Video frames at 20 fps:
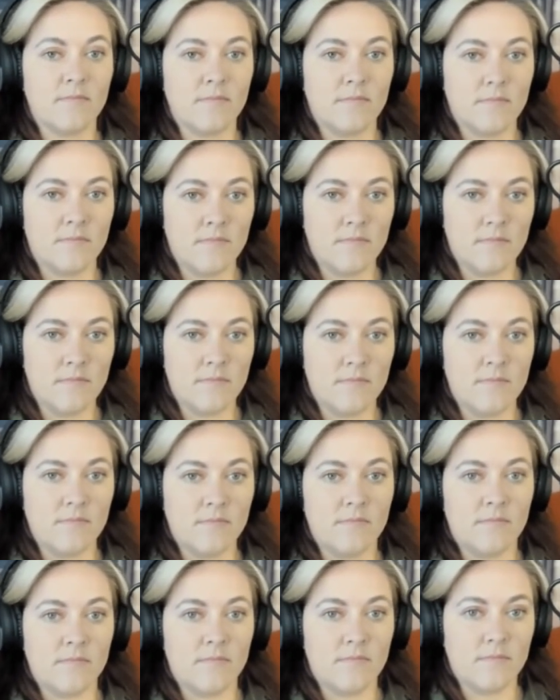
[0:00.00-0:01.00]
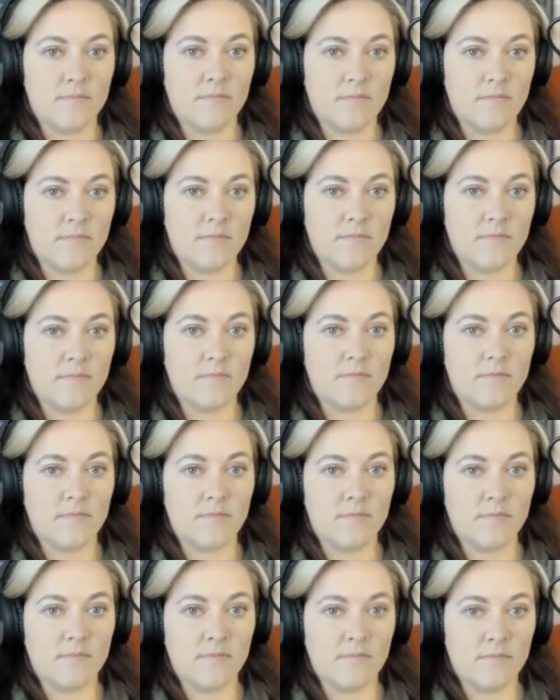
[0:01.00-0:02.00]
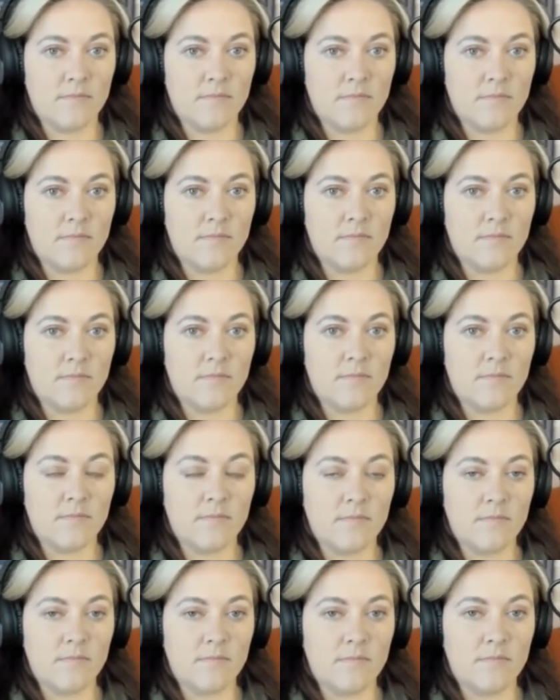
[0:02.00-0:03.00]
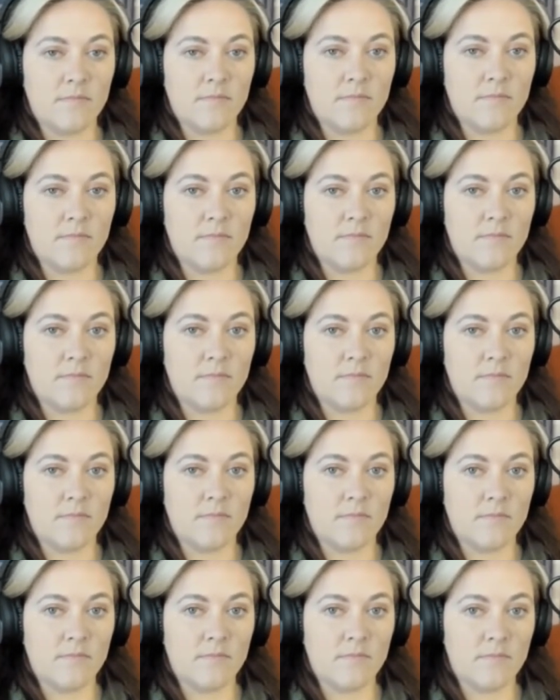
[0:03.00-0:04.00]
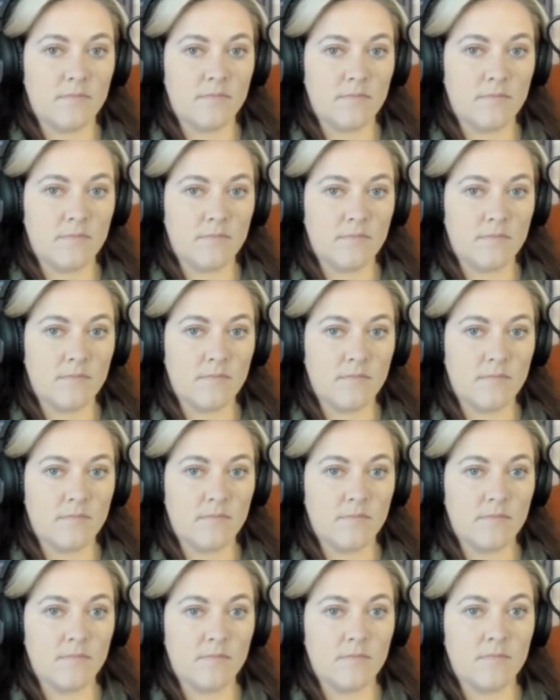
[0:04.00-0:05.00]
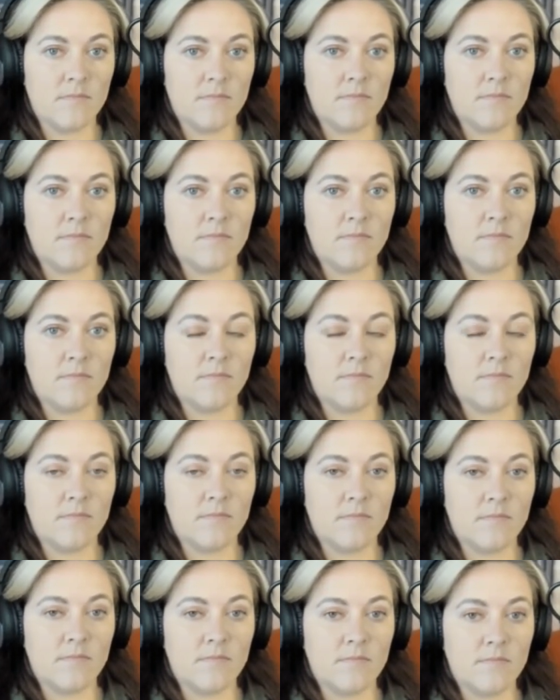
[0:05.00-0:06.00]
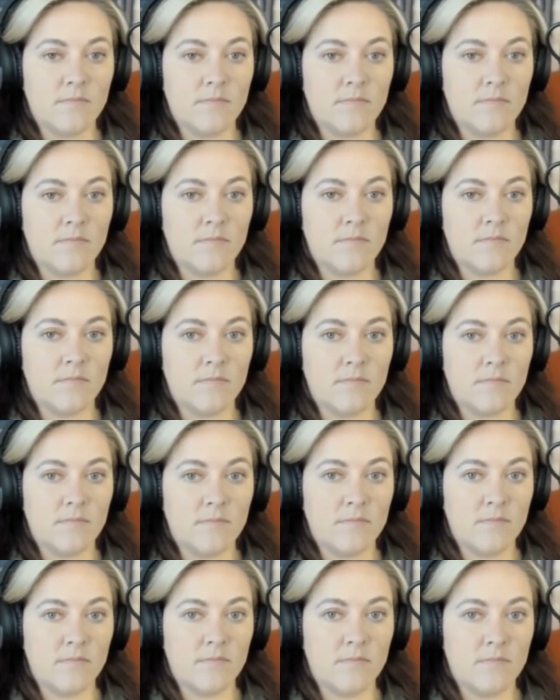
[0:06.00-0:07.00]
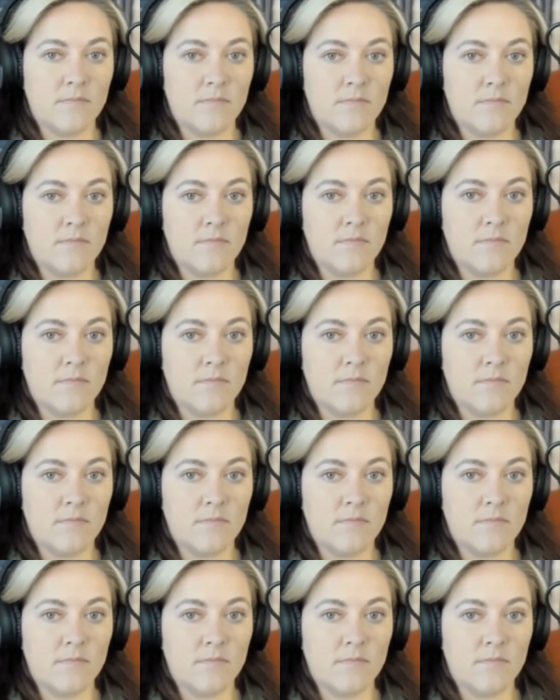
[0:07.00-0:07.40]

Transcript: No words are spoken by the person on screen.